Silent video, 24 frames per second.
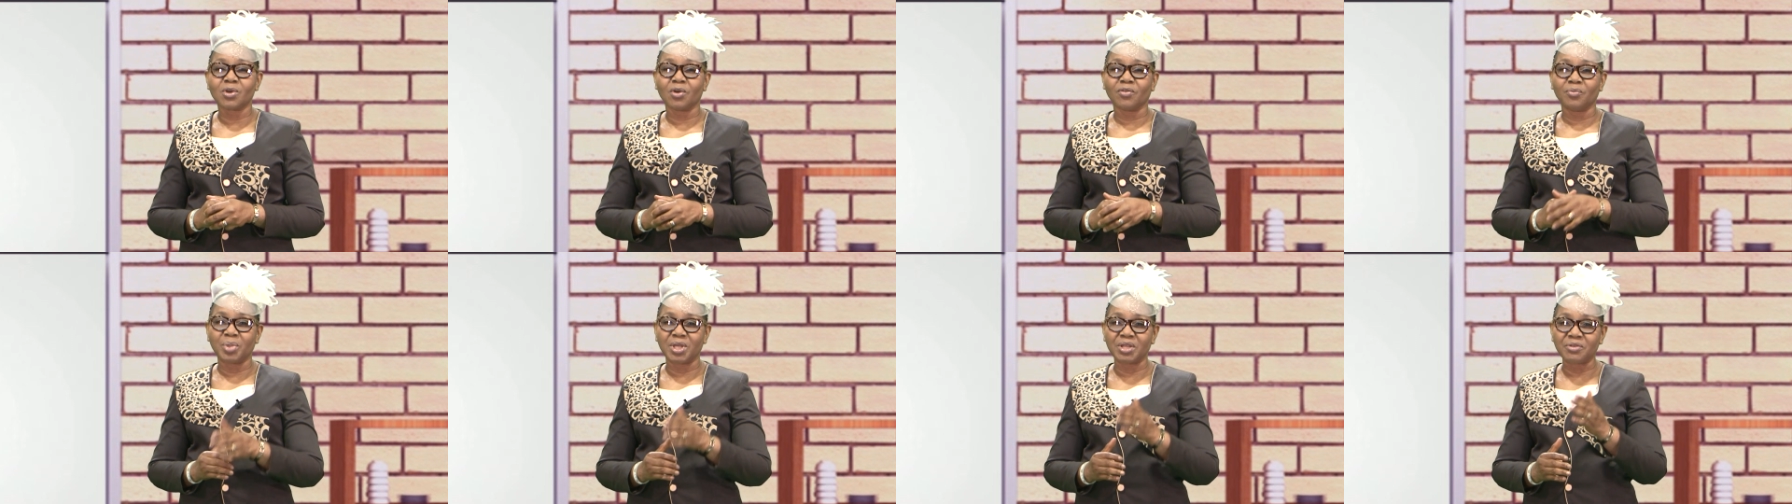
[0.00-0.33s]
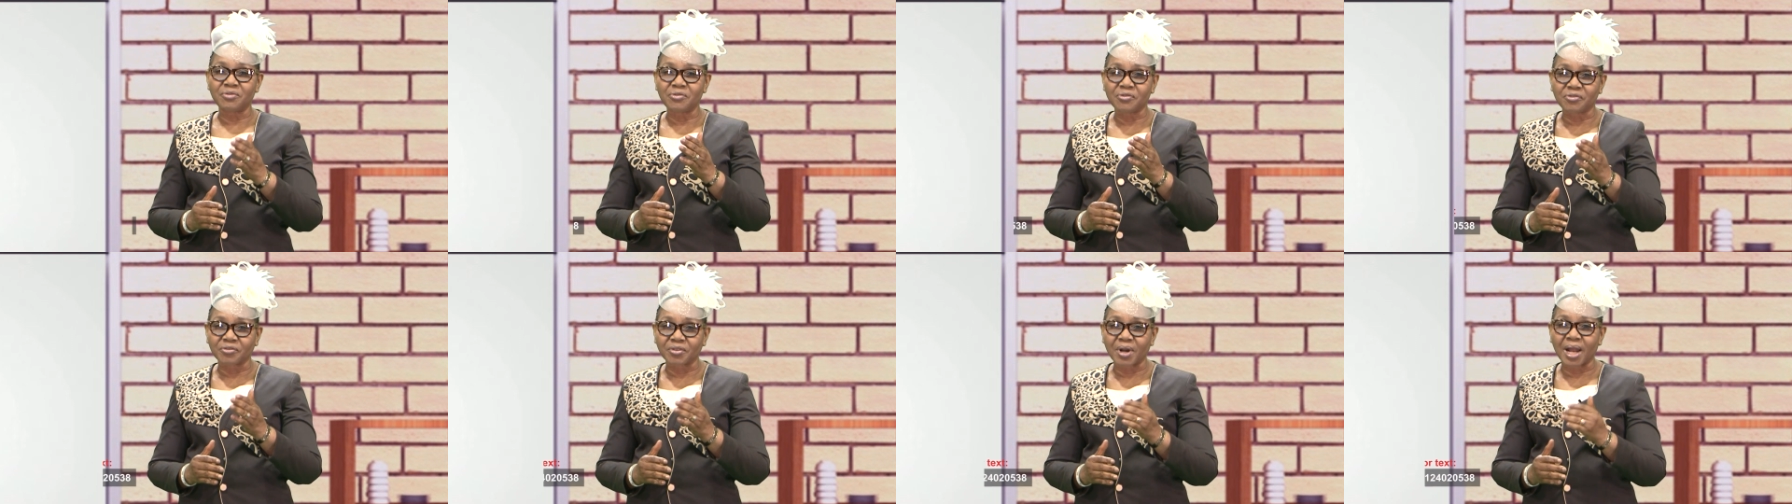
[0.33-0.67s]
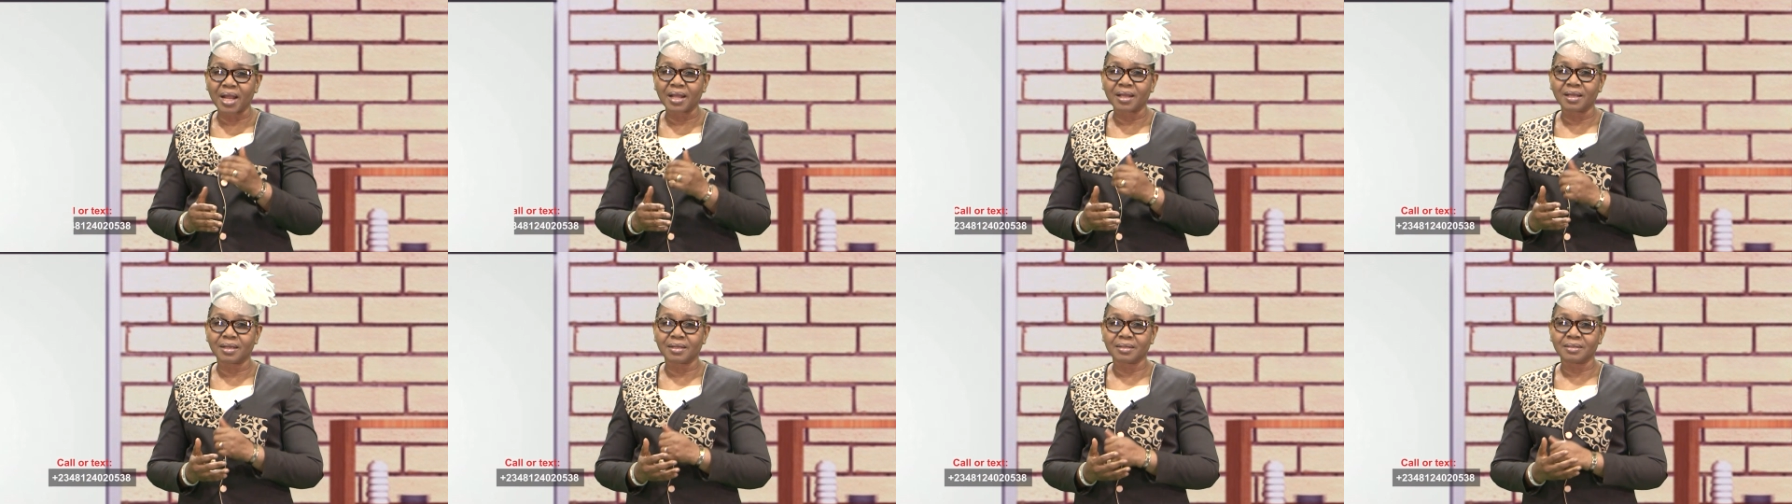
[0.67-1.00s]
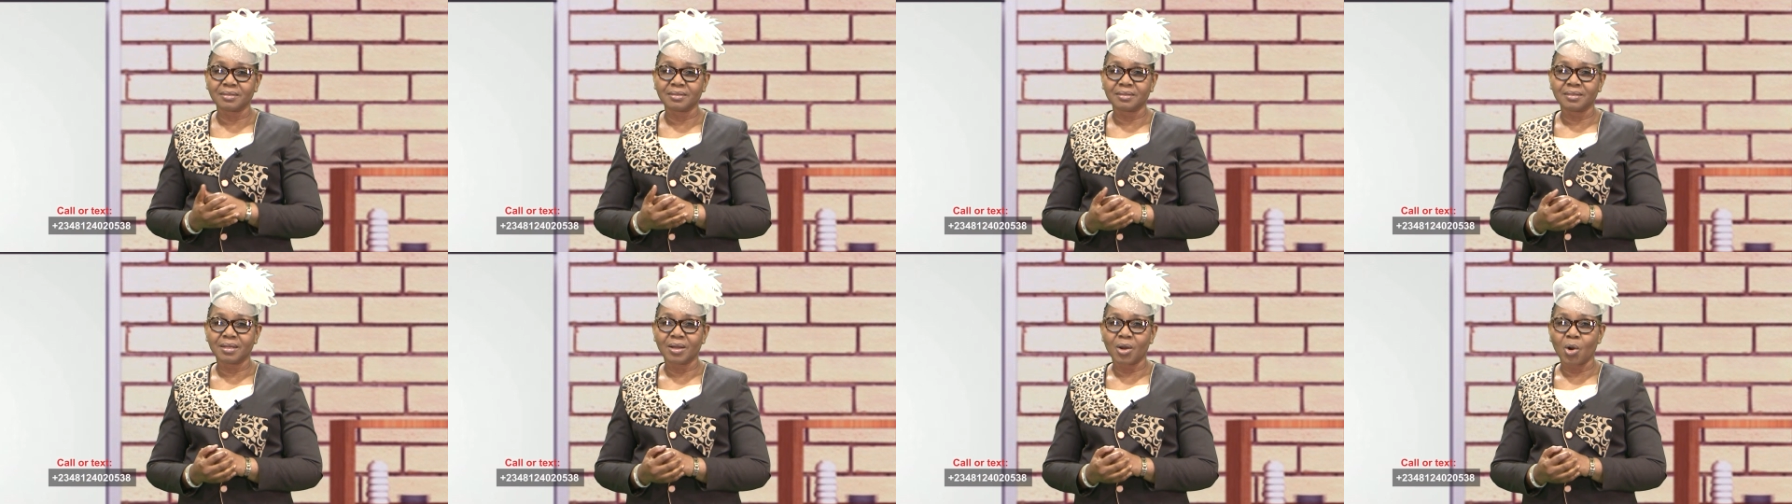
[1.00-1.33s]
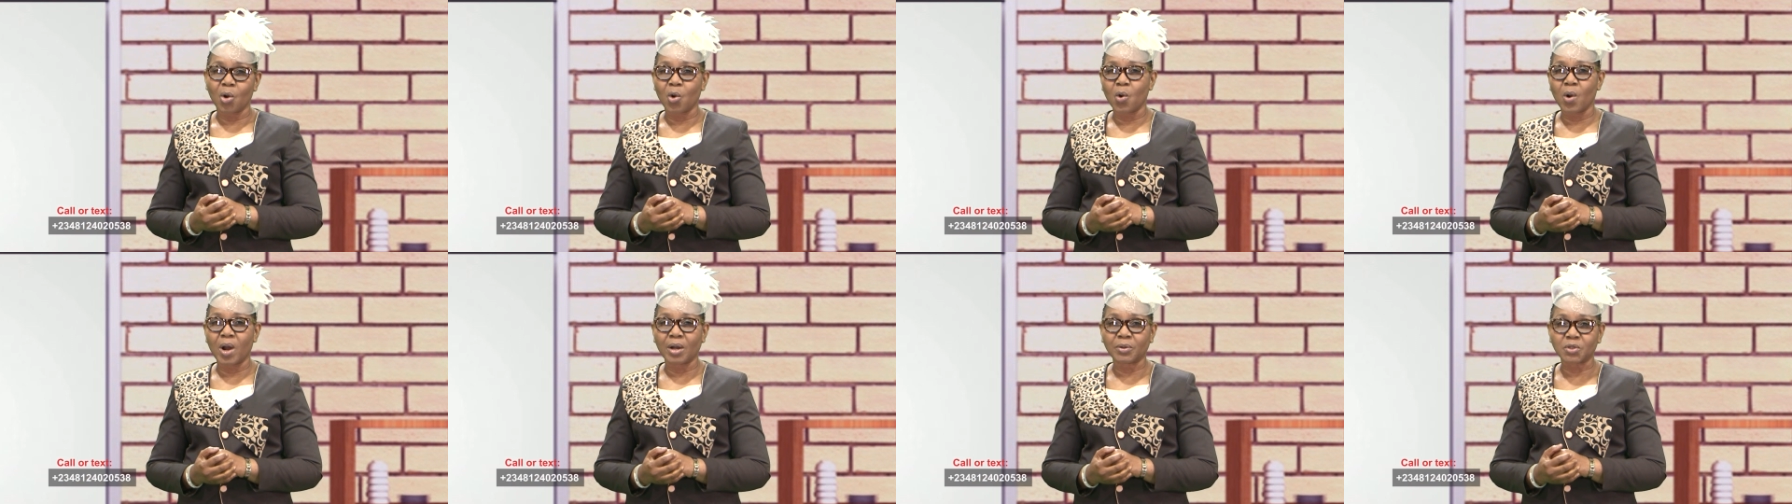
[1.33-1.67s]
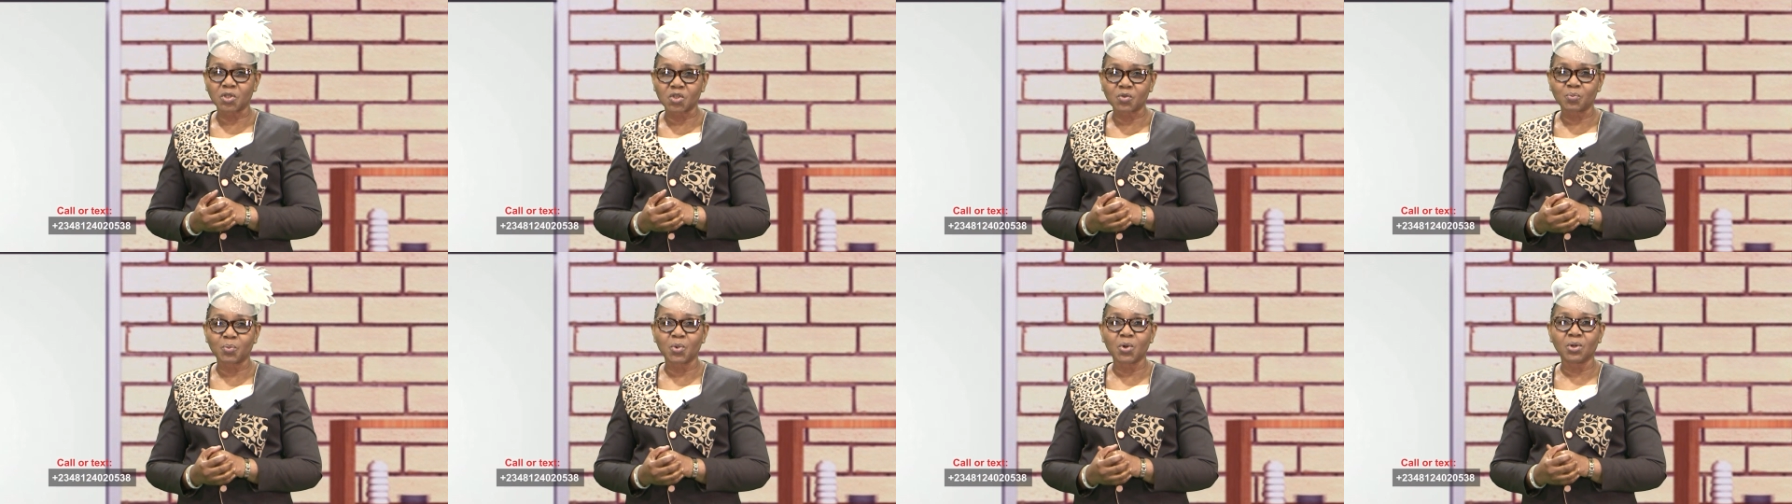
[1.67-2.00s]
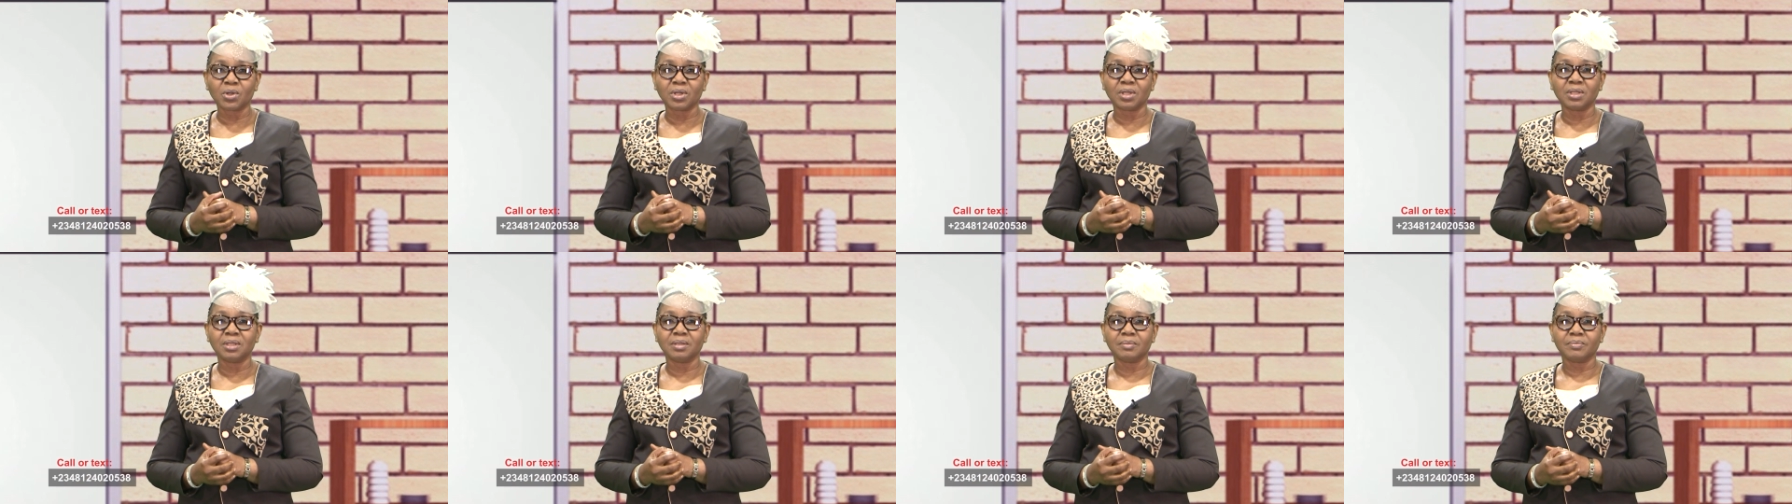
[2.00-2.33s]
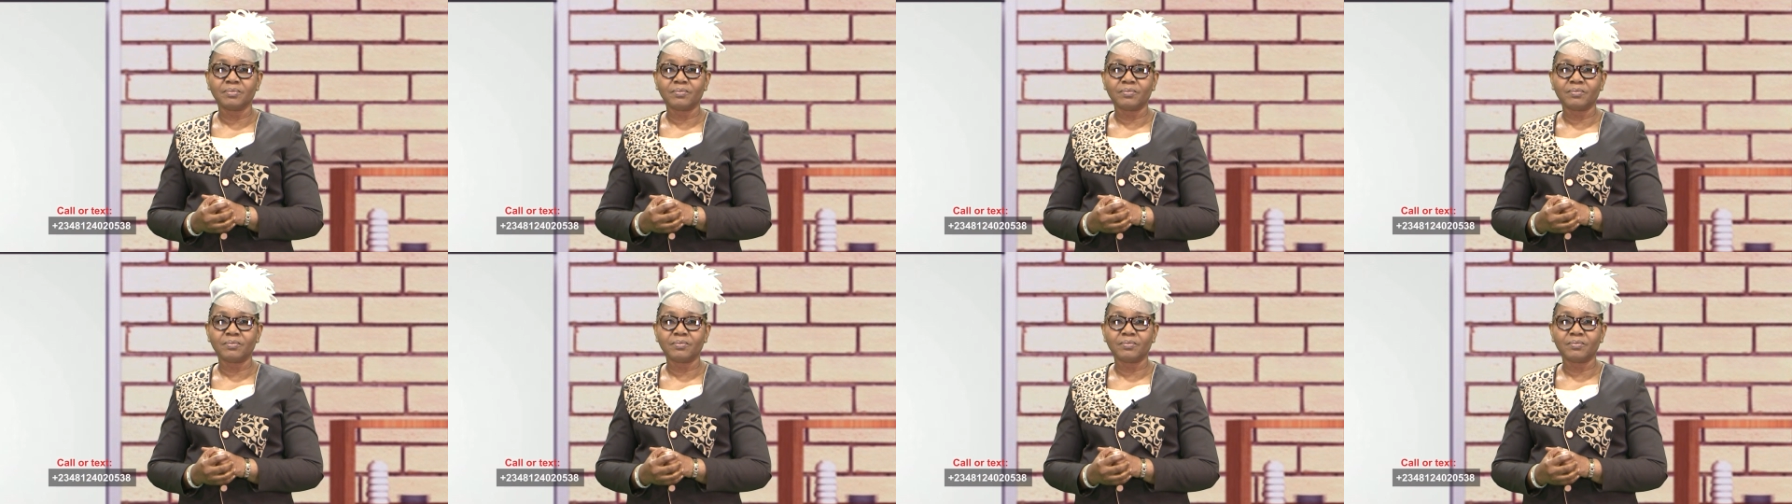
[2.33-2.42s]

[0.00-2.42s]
of being frank or outspoken?